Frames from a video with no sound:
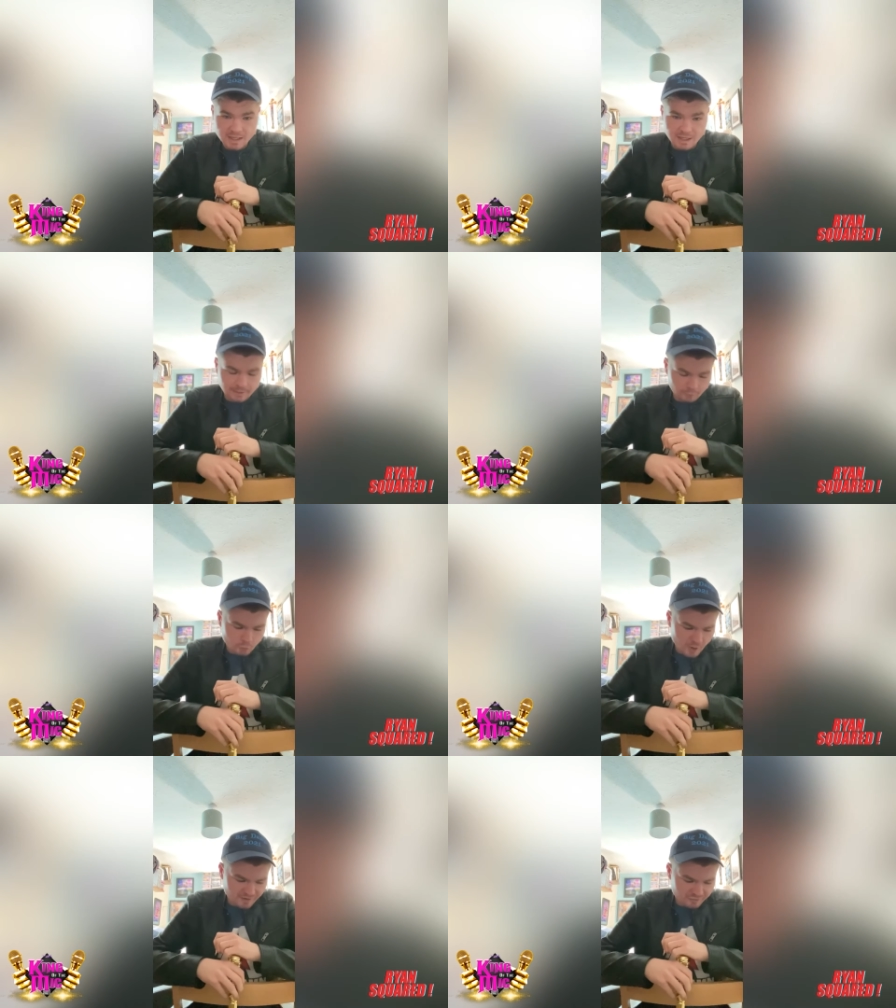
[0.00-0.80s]
And I'm
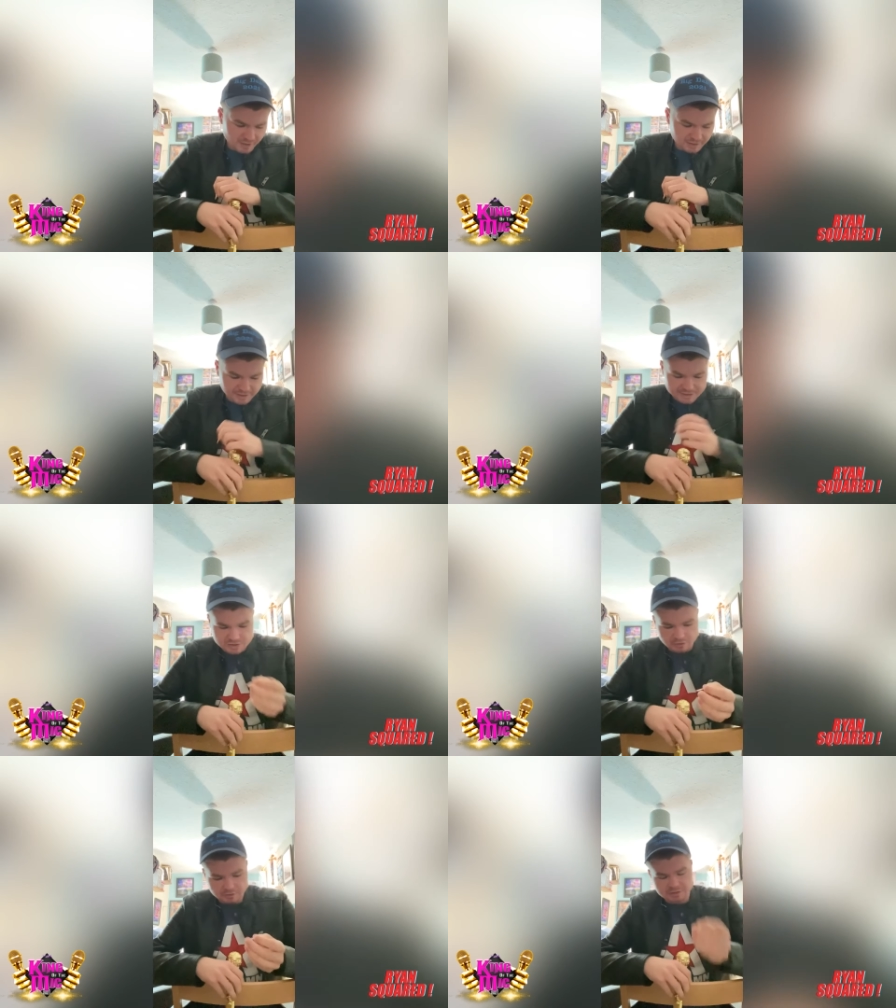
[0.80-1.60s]
quite frankly
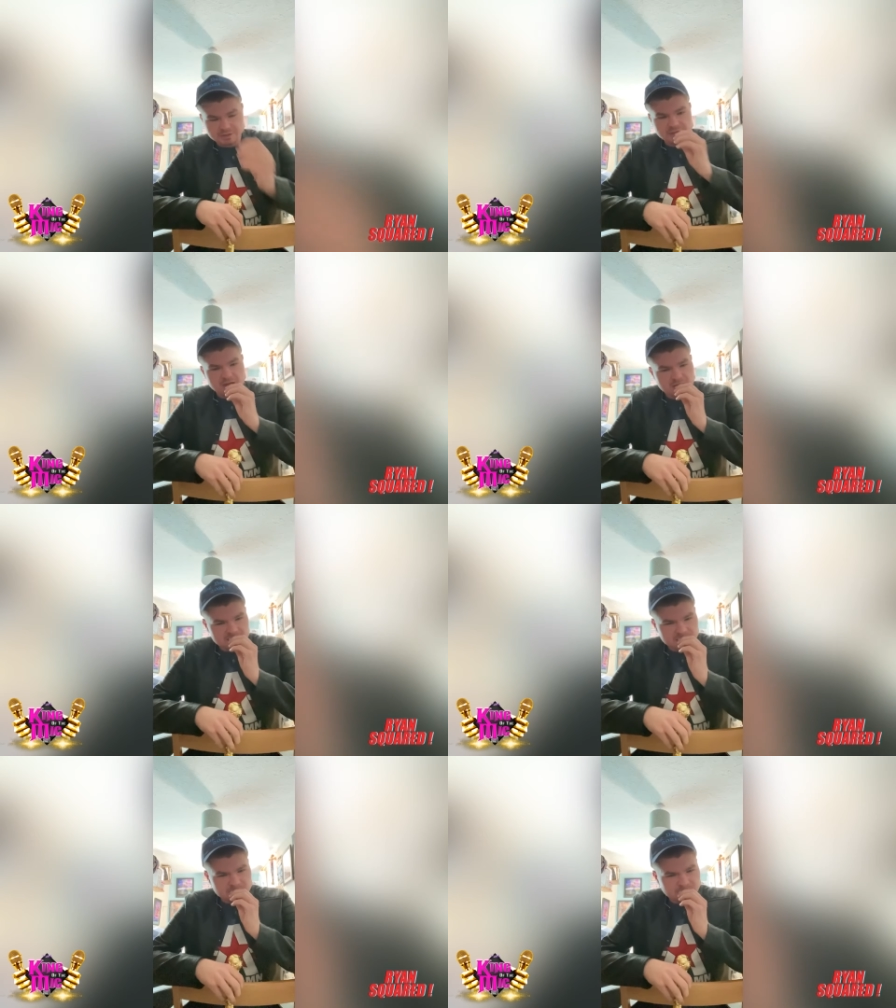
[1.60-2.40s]
insulted
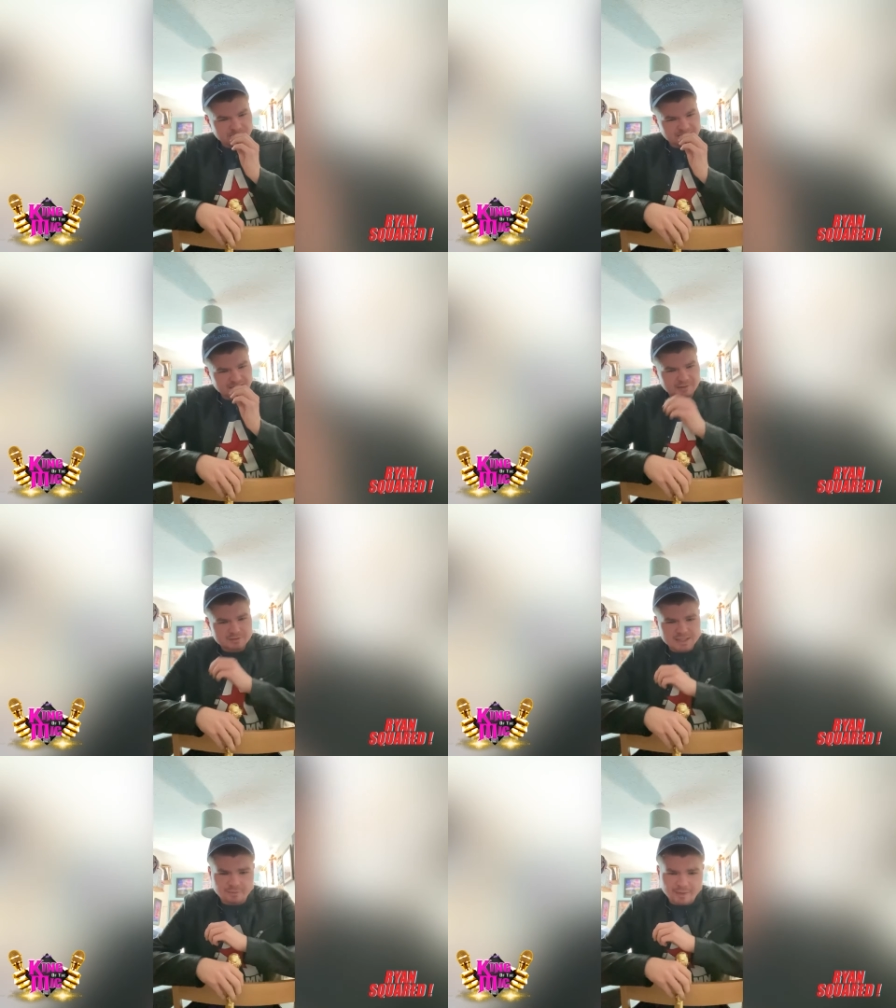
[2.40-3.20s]
that they now
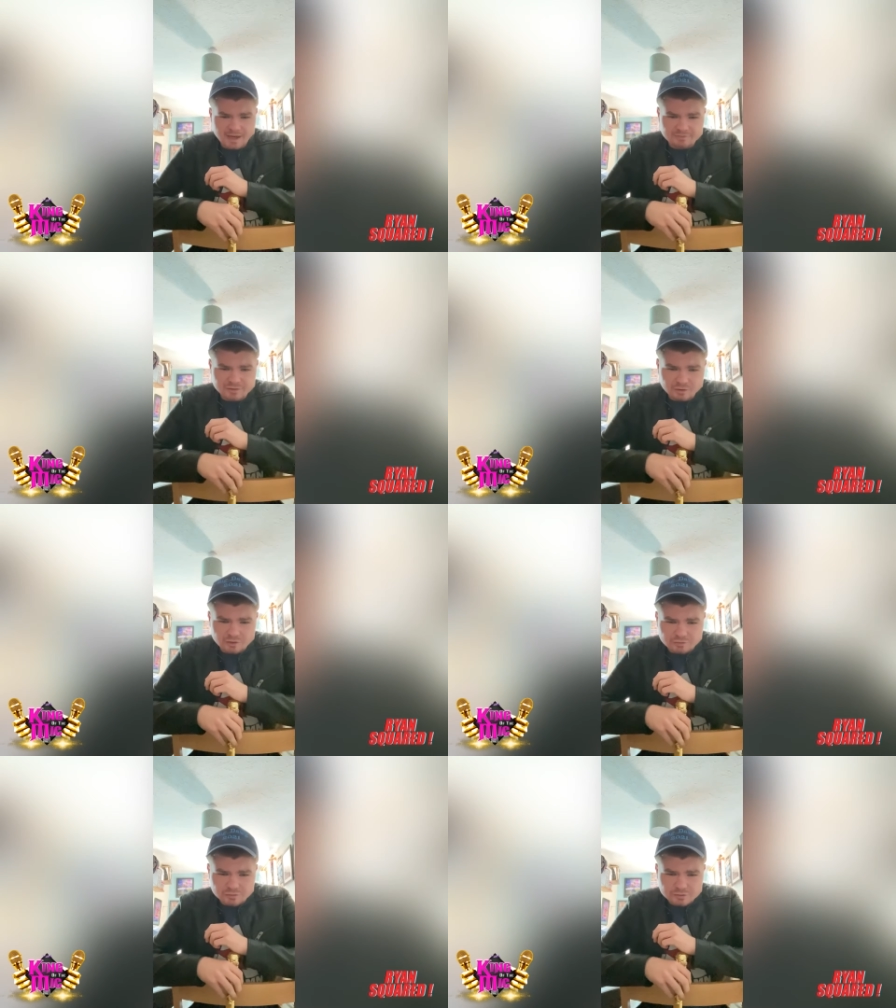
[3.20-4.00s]
tell me I have to go
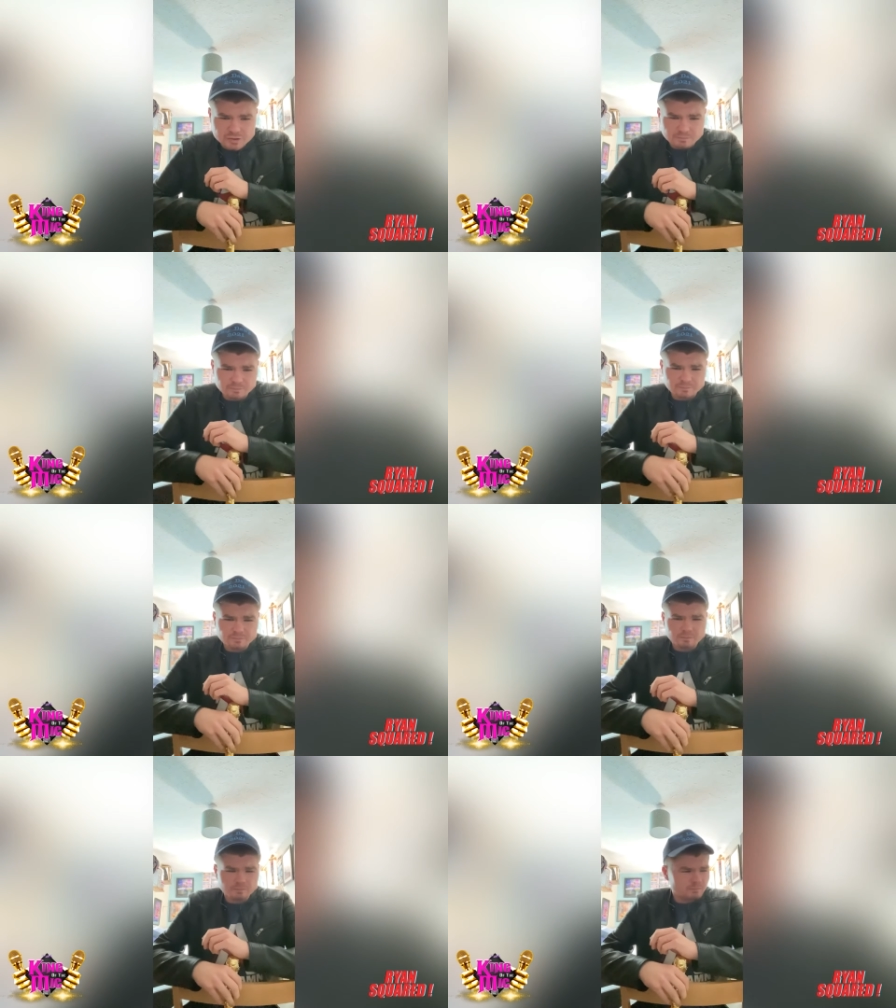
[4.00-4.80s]
through some
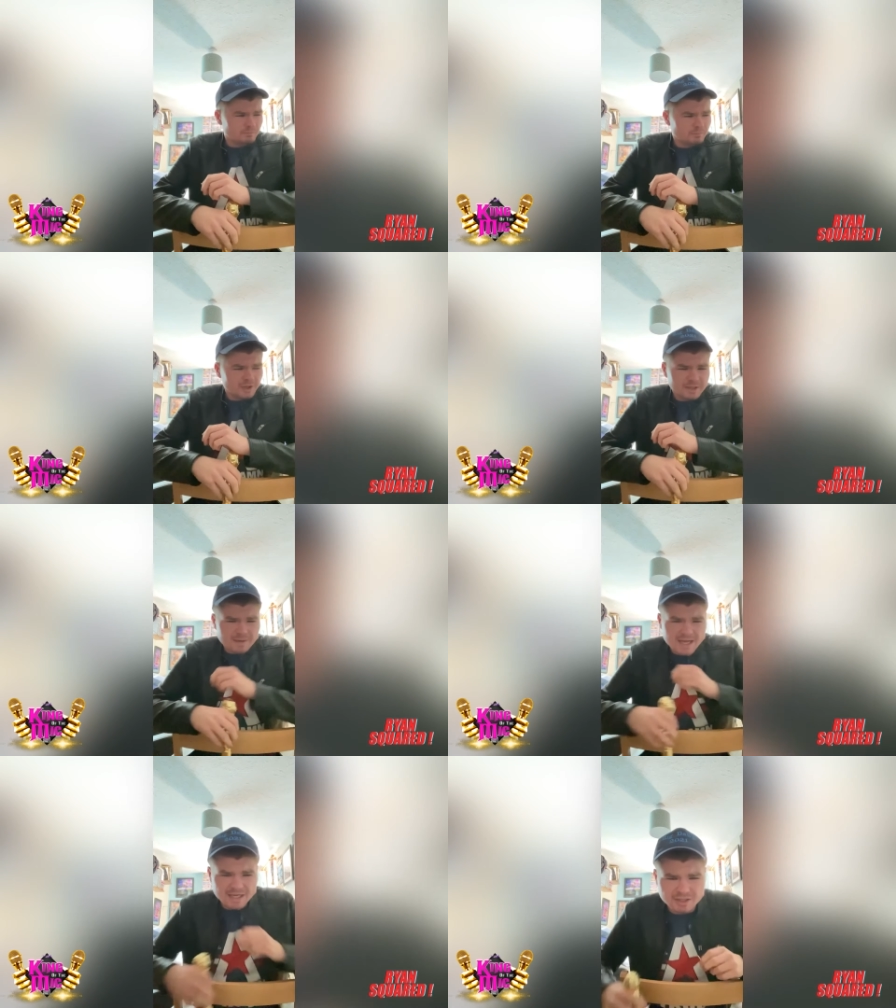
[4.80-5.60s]

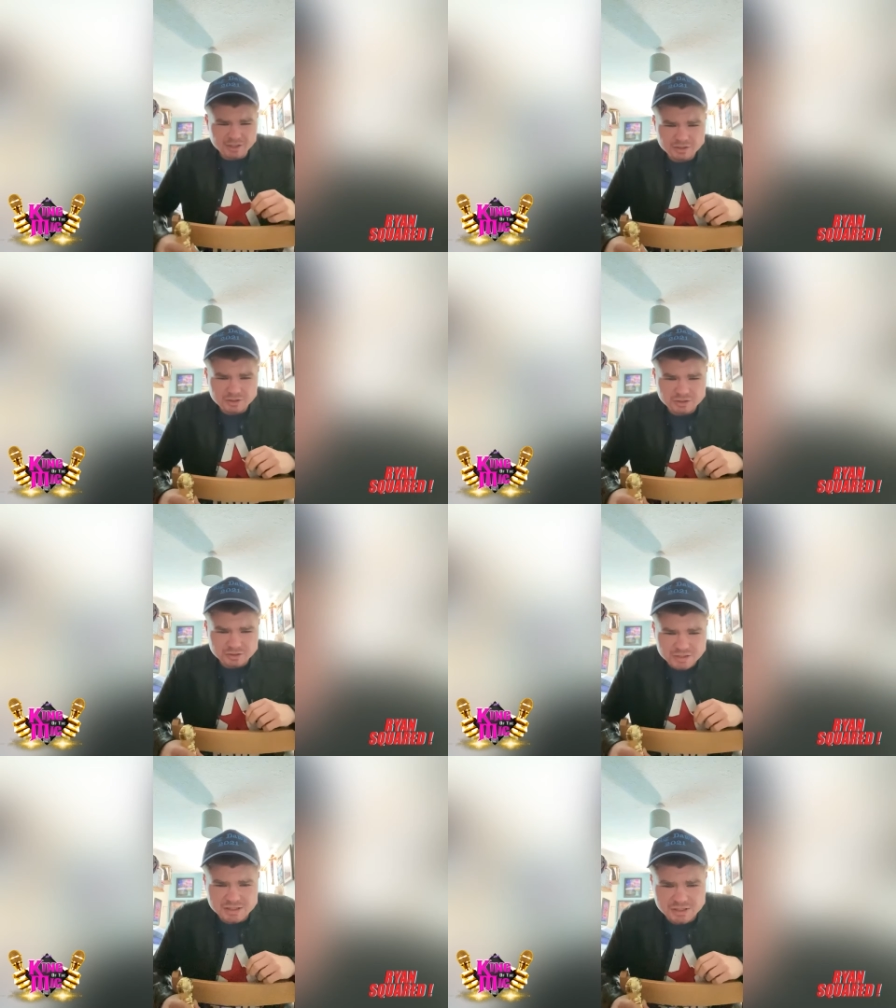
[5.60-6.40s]
moneymaker,
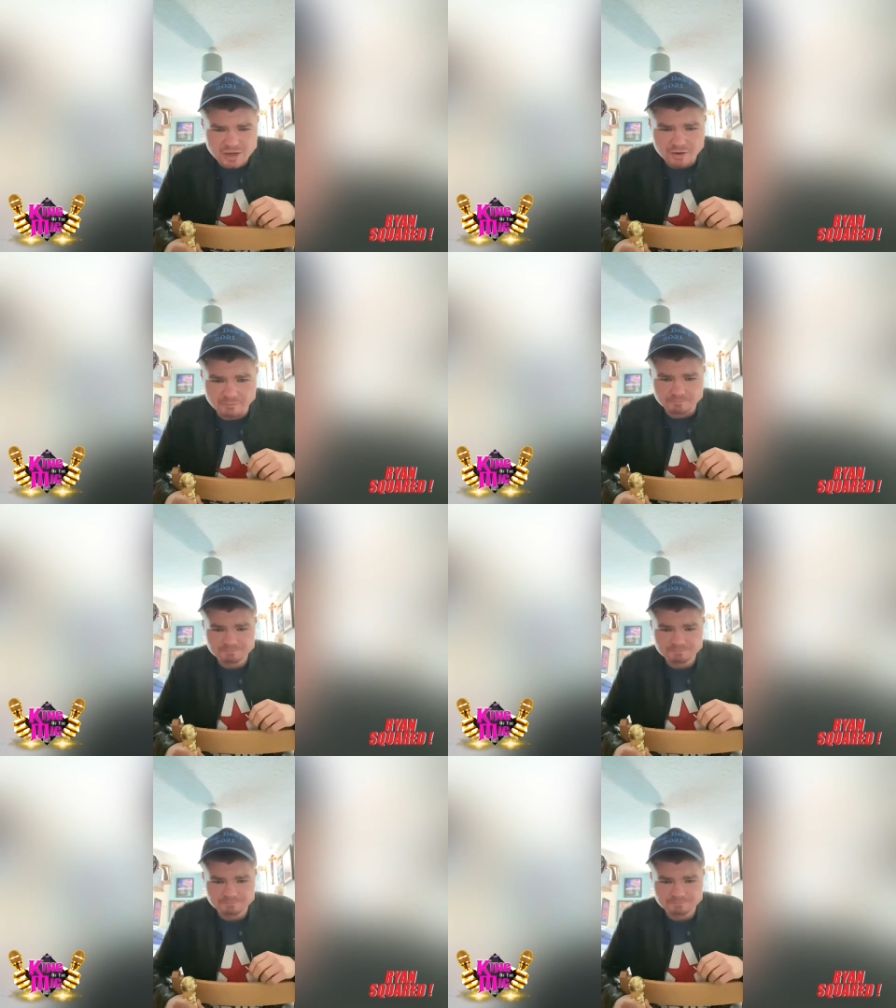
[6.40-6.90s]
Chris Durham.